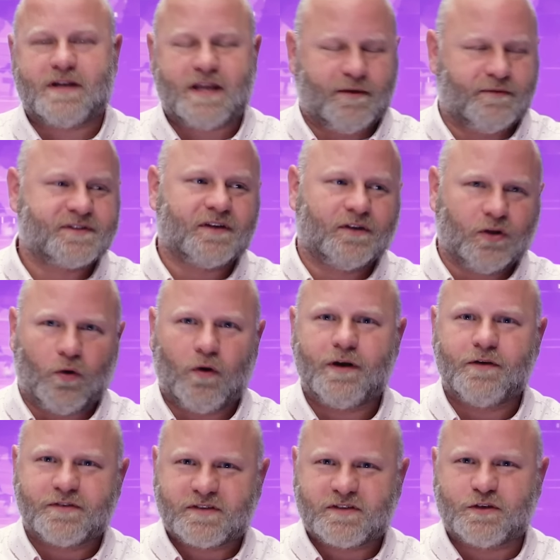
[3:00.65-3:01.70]
He was a
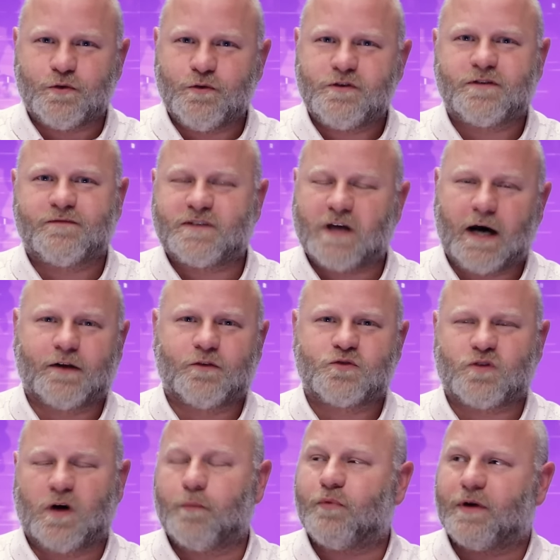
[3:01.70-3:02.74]
loyal stooge of Donald
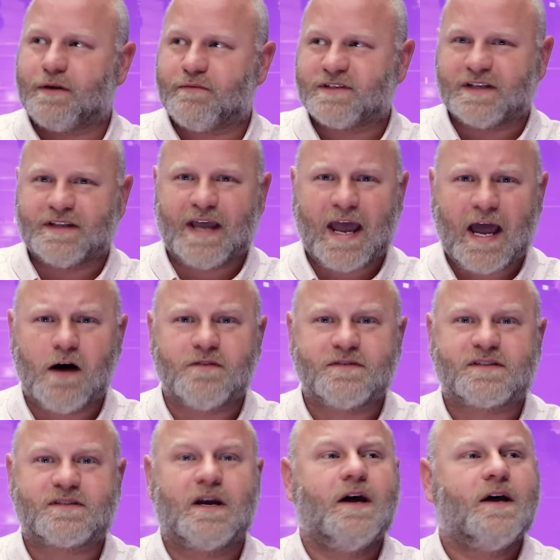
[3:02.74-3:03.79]
Trump when he was in the
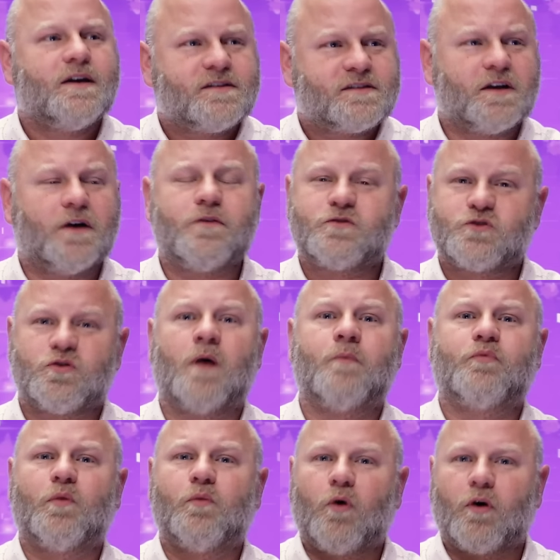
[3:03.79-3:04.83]
House, so
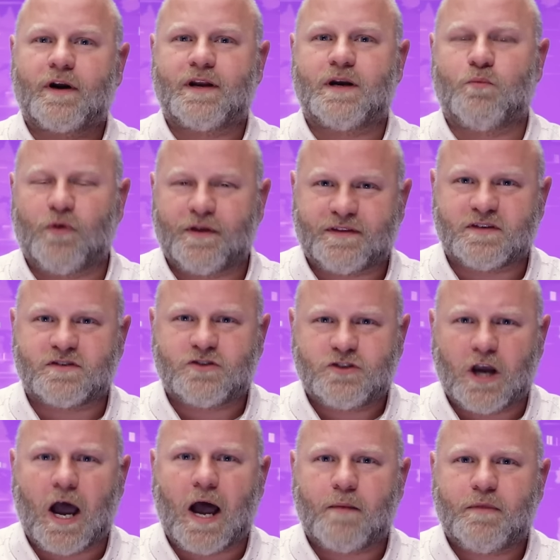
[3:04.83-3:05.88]
Trump rewarded him with this
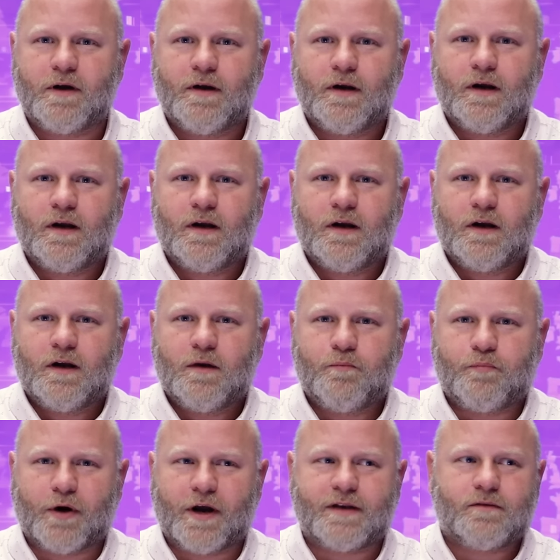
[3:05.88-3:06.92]
job.
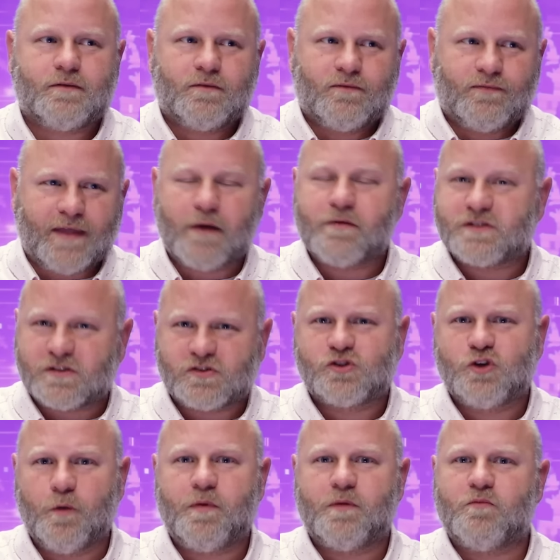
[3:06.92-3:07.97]
But that was a
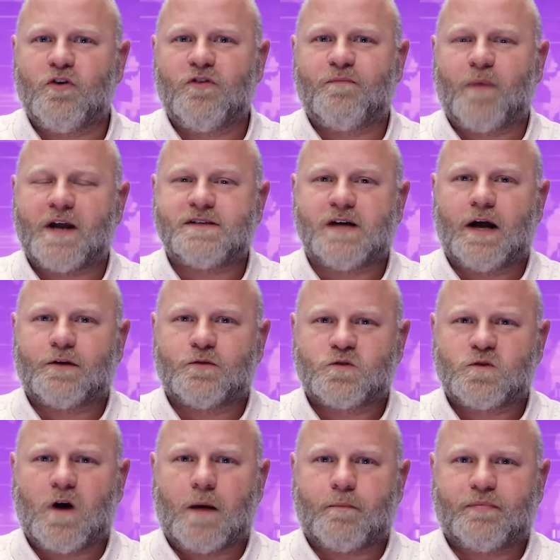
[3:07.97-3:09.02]
stupid move by Donald
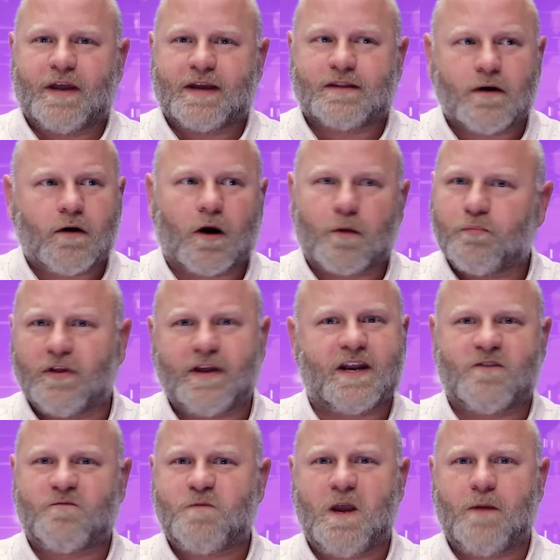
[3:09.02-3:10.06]
Trump. Like, there are
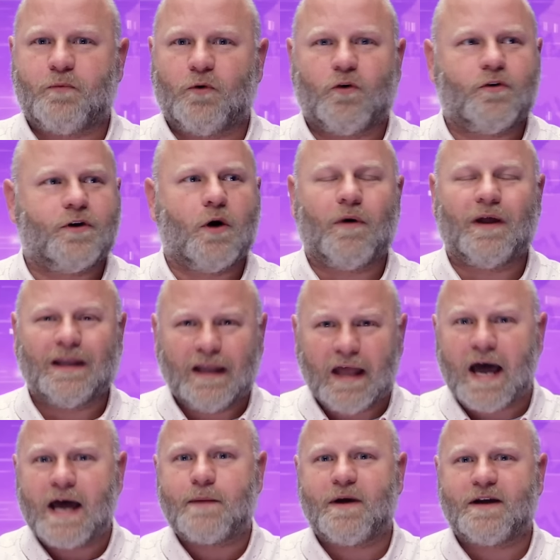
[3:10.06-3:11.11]
plenty of people who know a
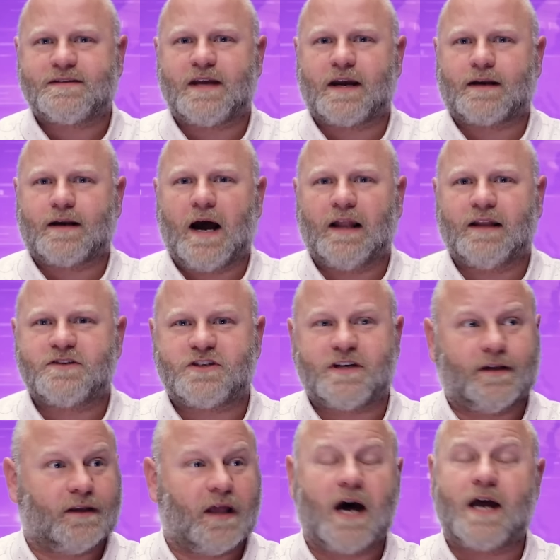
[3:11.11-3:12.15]
lot about technology,
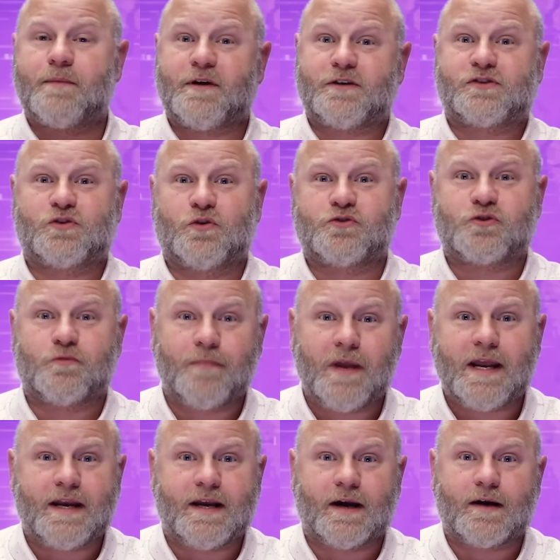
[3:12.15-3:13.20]
a lot about social
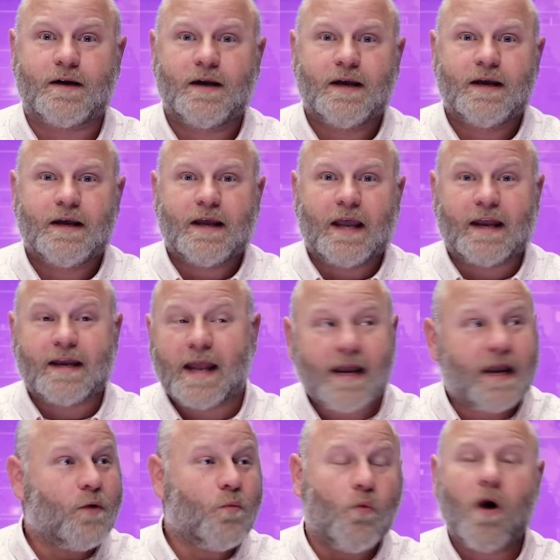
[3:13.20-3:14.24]
media, and
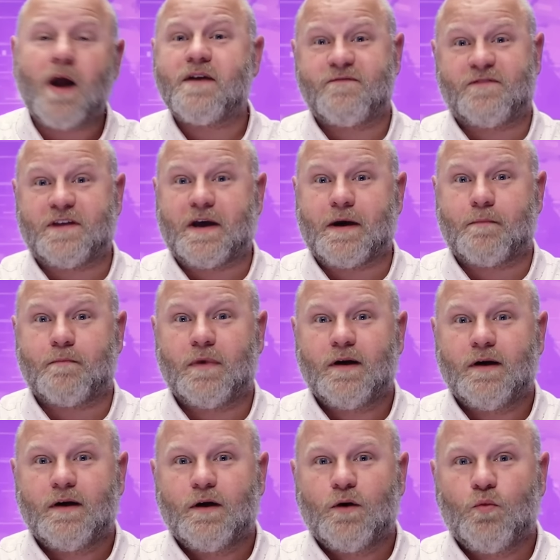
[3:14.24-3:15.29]
any one of them
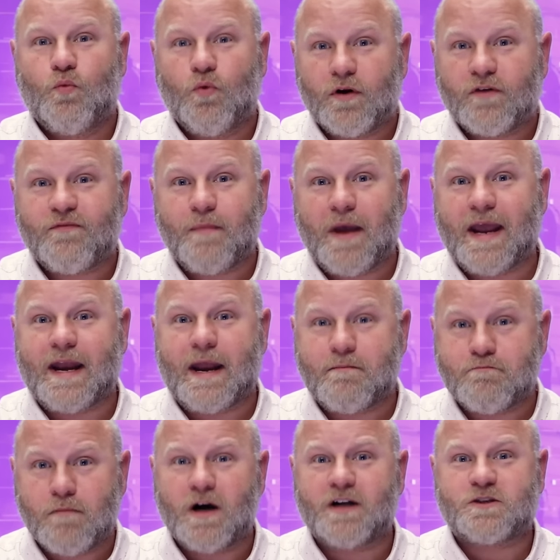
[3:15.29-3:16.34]
would have made a
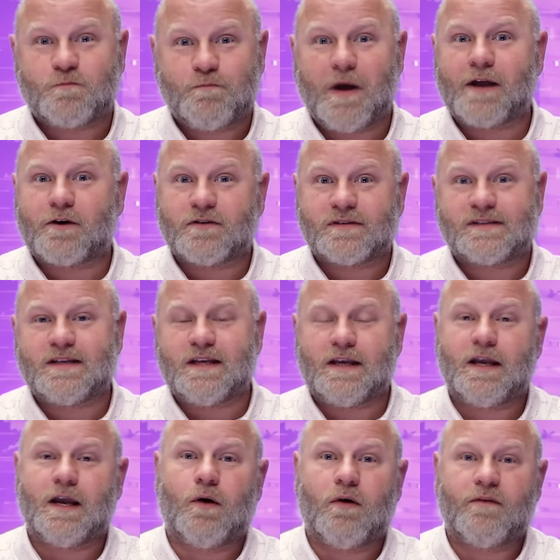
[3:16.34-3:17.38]
much better
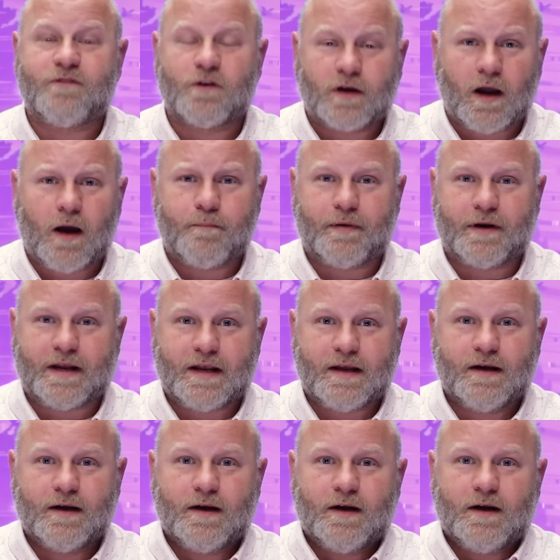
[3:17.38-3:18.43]
CEO of your company.
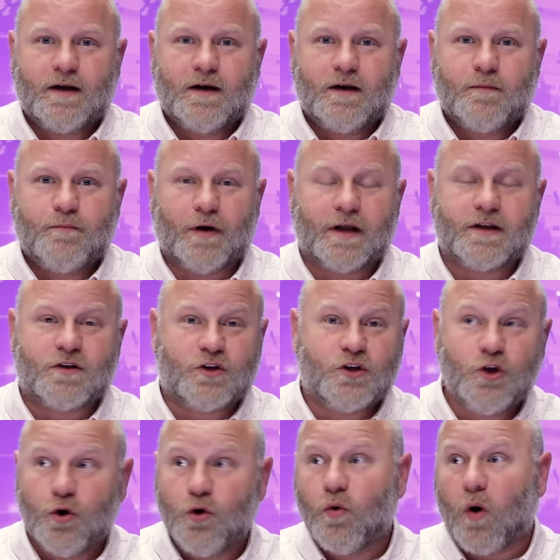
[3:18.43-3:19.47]
But
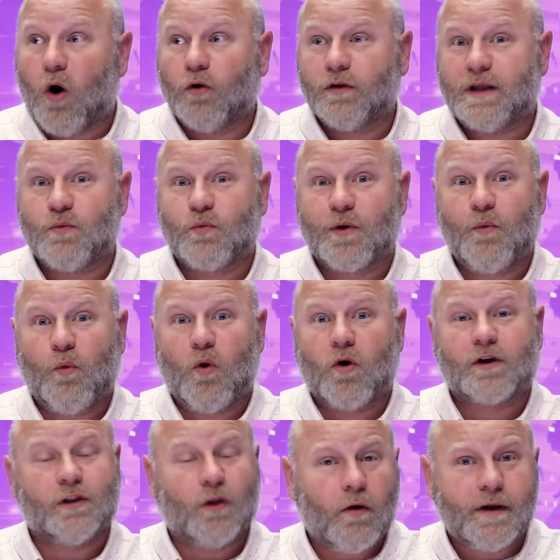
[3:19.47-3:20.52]
you only
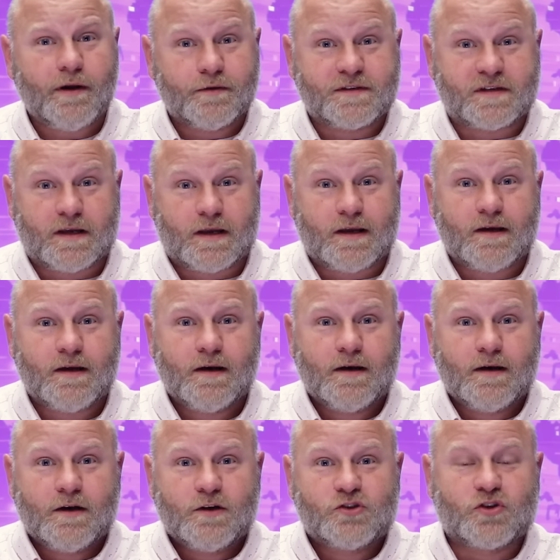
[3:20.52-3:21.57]
reward loyalty,
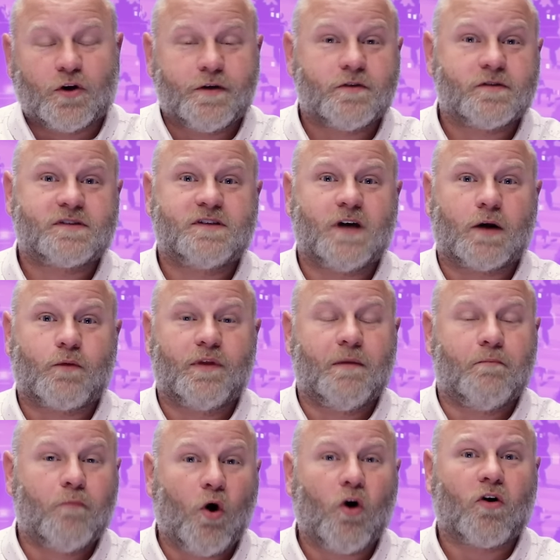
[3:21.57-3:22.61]
so you're stuck with a
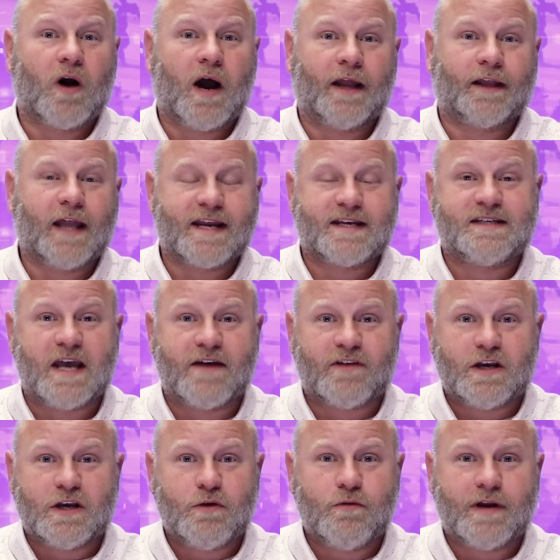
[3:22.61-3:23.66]
moron like
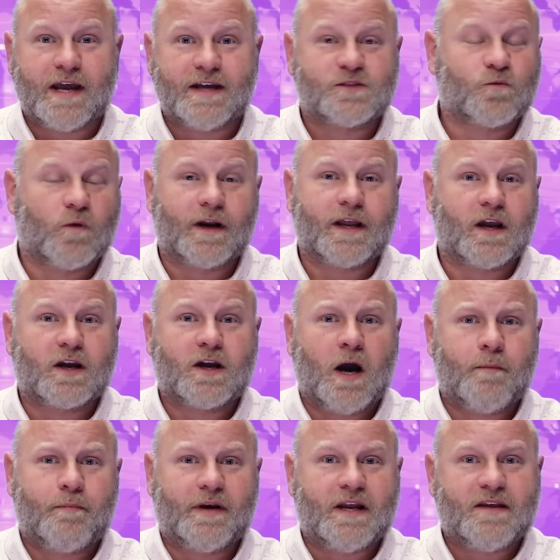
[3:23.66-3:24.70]
Devin Nunes running a
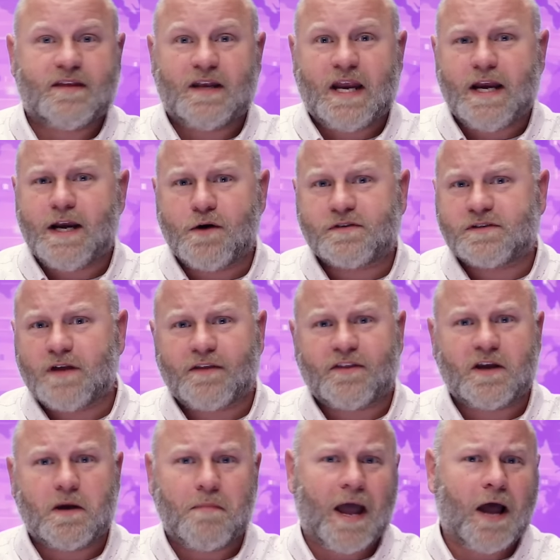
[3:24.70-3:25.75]
company that he knows
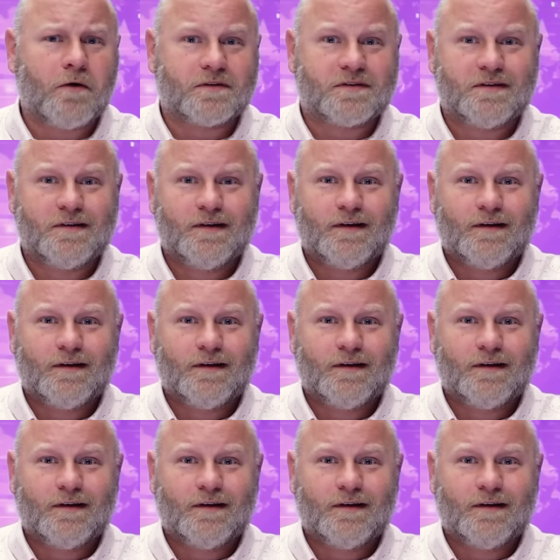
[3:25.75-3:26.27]
nothing about.